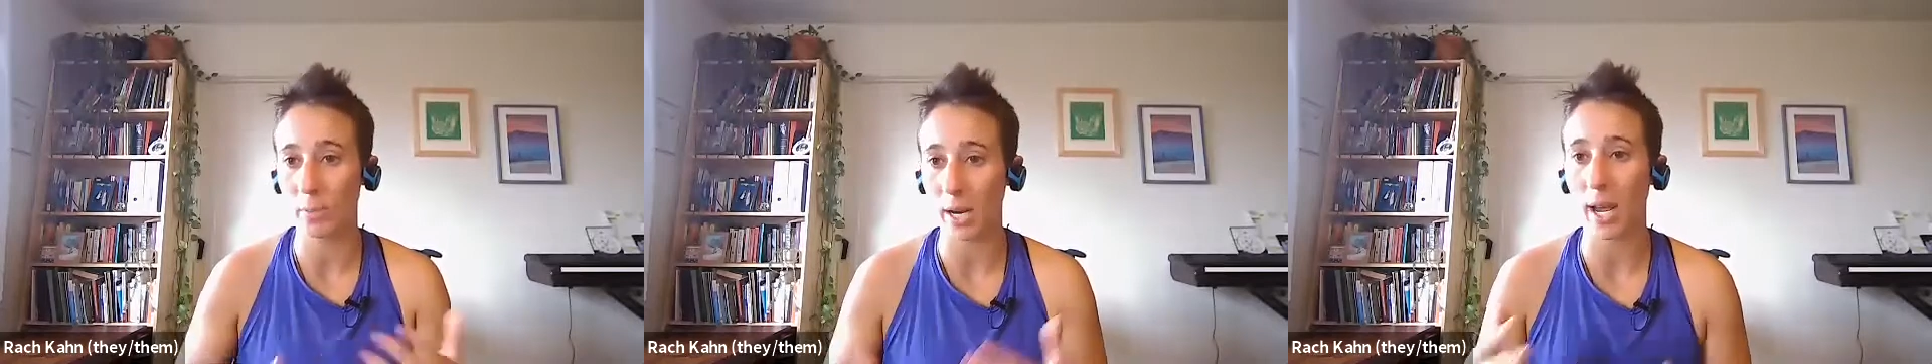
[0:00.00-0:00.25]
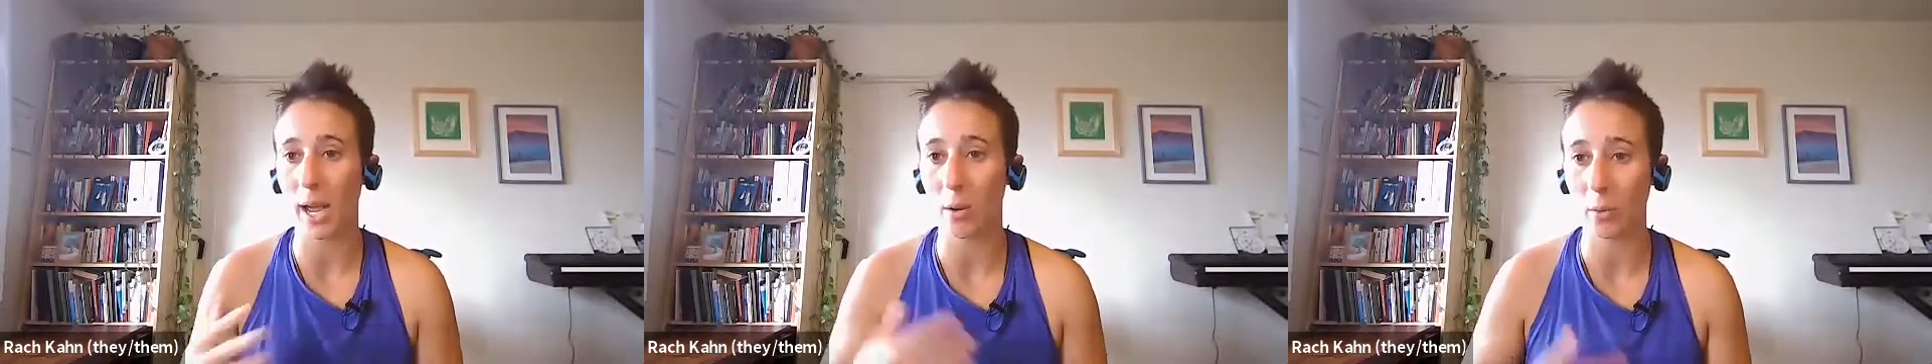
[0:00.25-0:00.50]

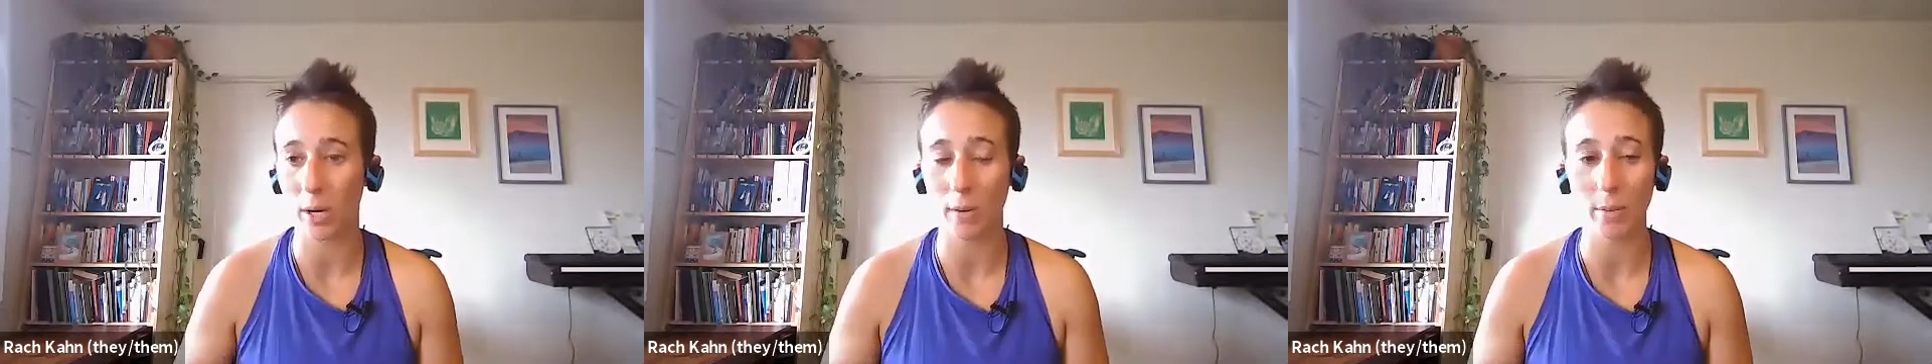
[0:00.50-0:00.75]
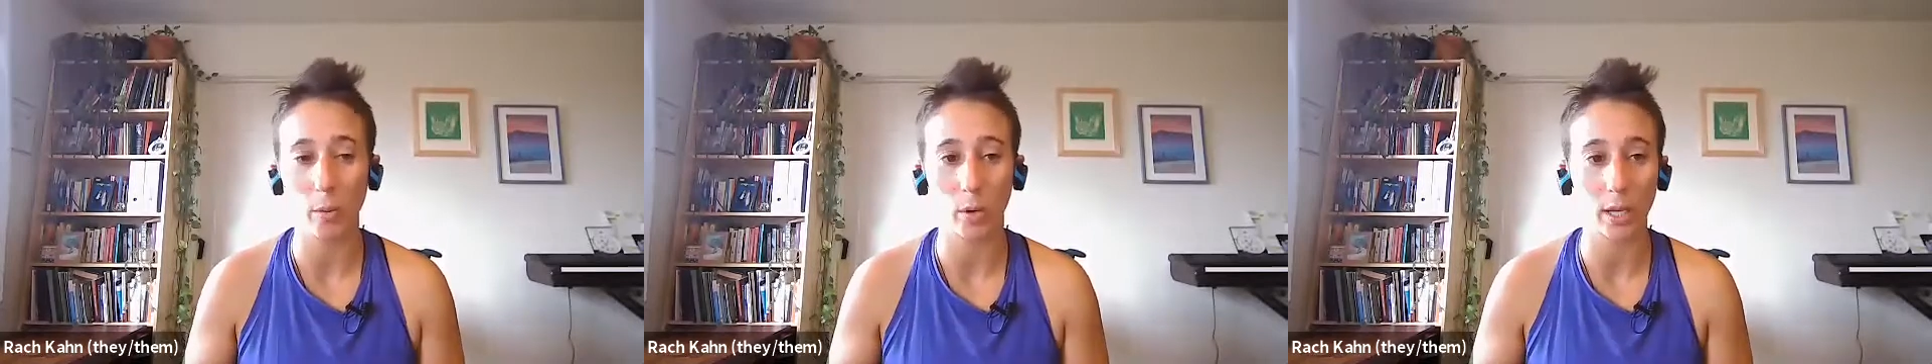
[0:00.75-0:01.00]
but how we're going
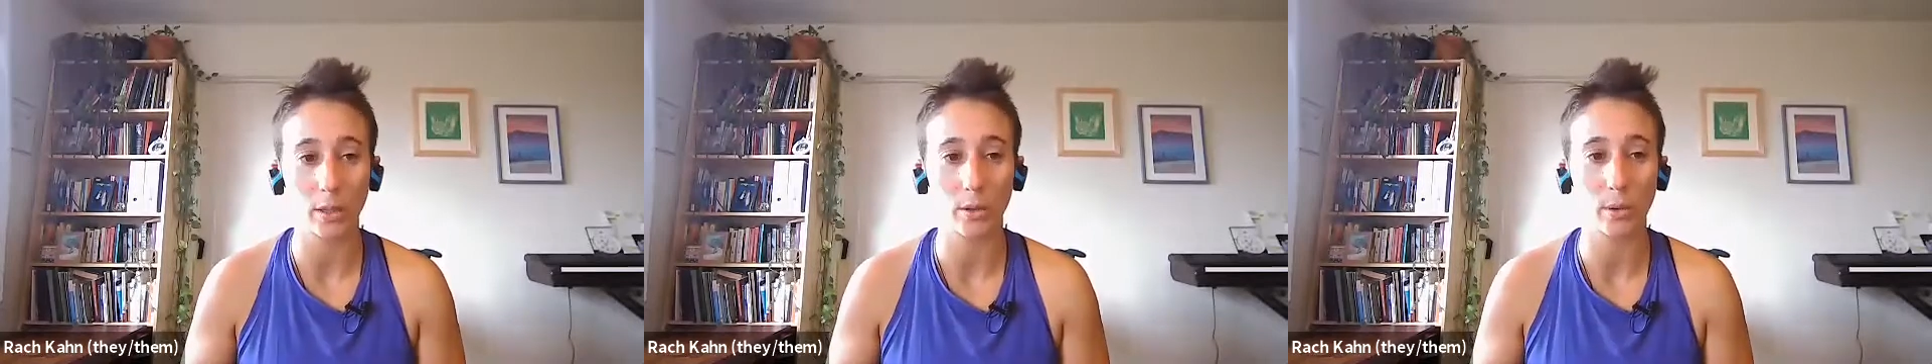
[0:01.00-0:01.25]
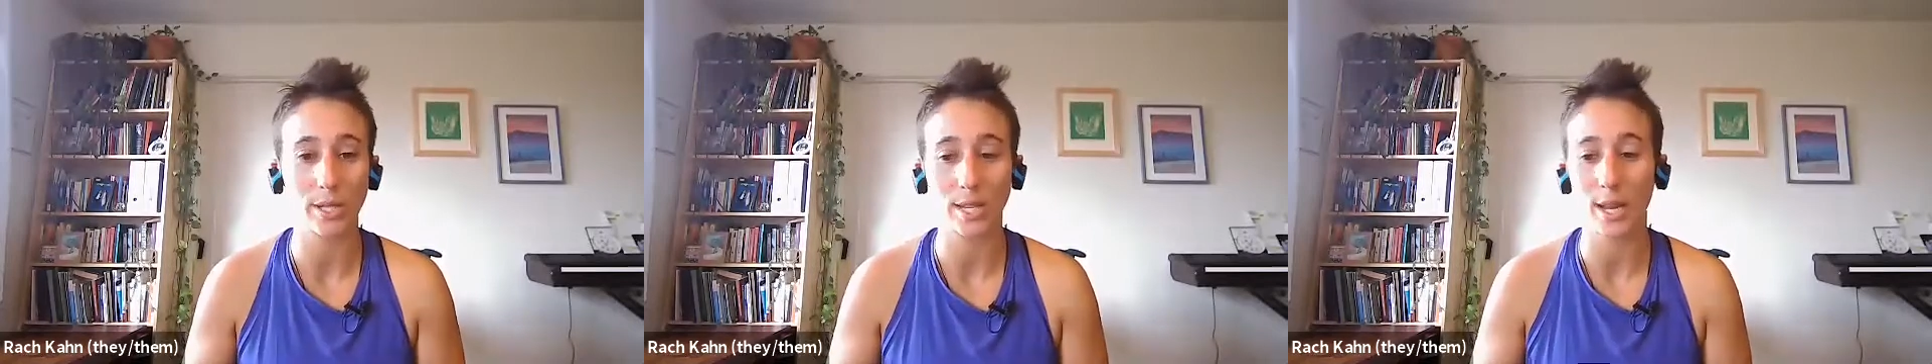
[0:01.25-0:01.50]
to be working
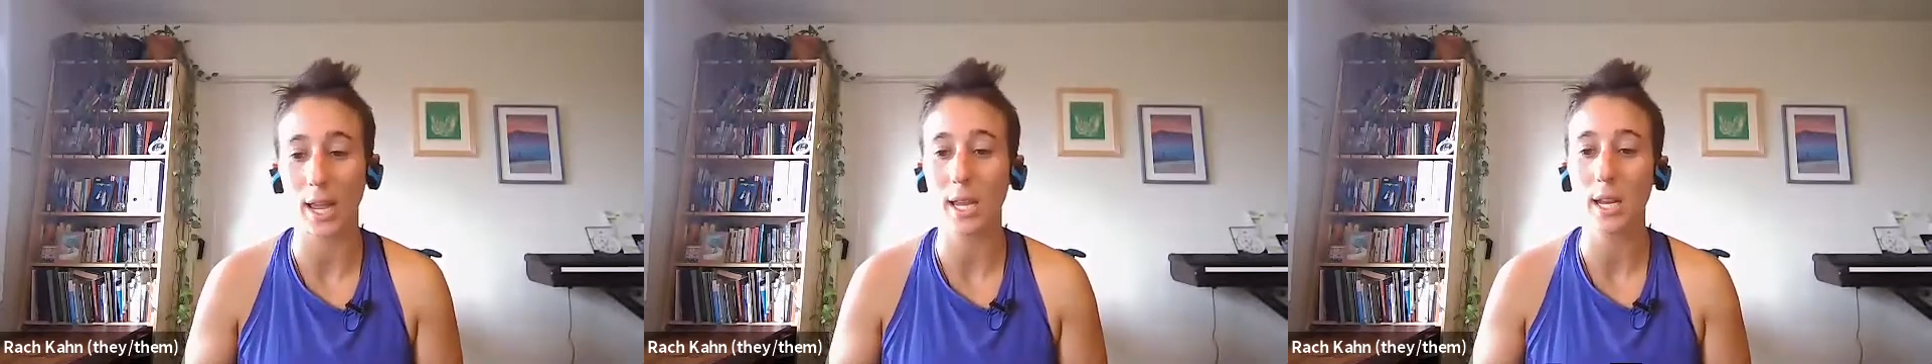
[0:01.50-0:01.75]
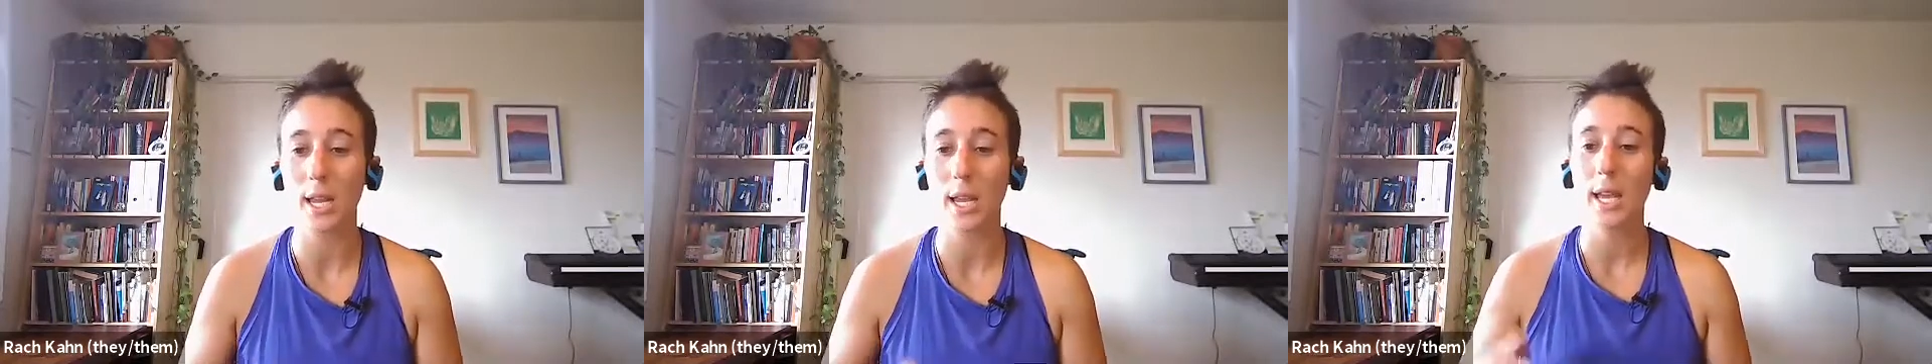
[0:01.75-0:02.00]
through it tonight,